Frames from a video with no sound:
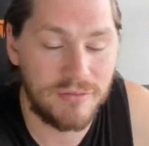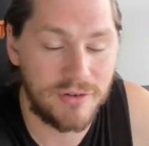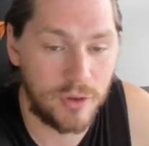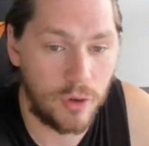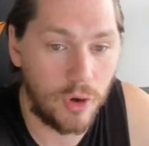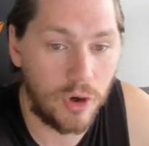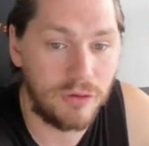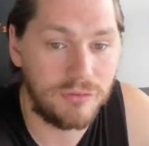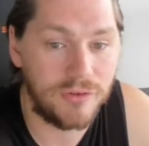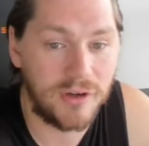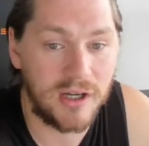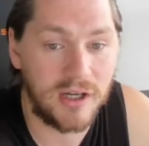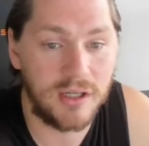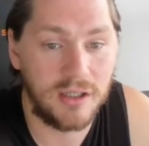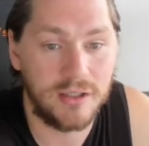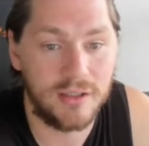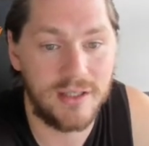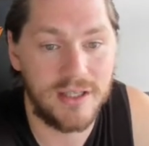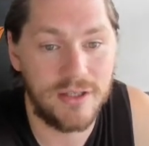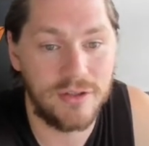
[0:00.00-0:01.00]
an
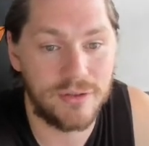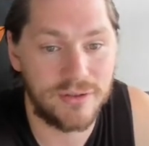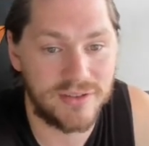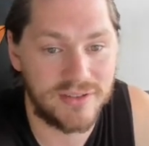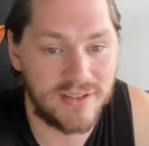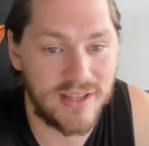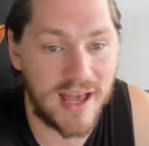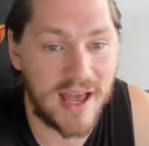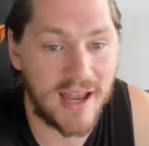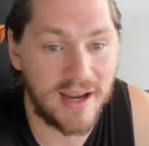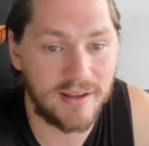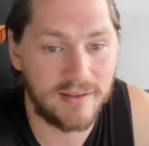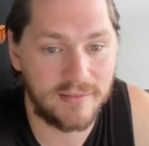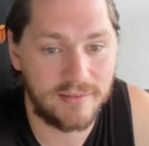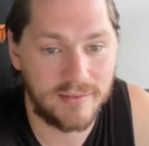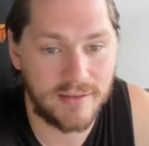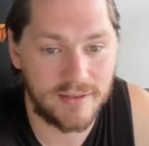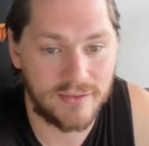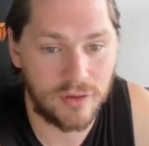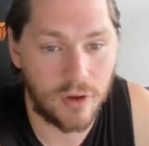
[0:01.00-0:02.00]
offer in your stack
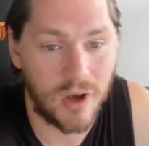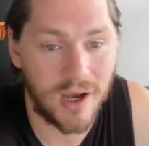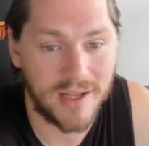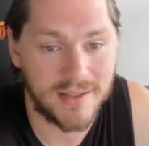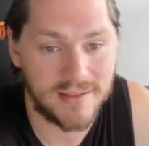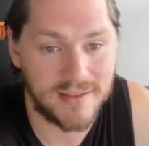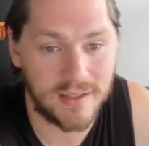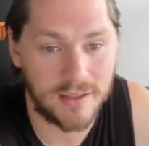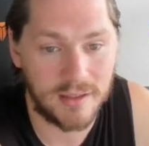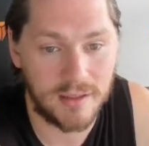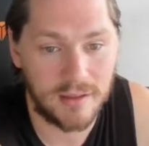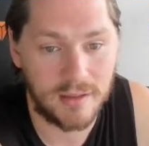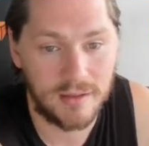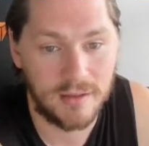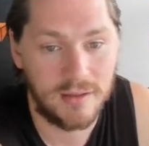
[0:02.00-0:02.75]
that's high ticket.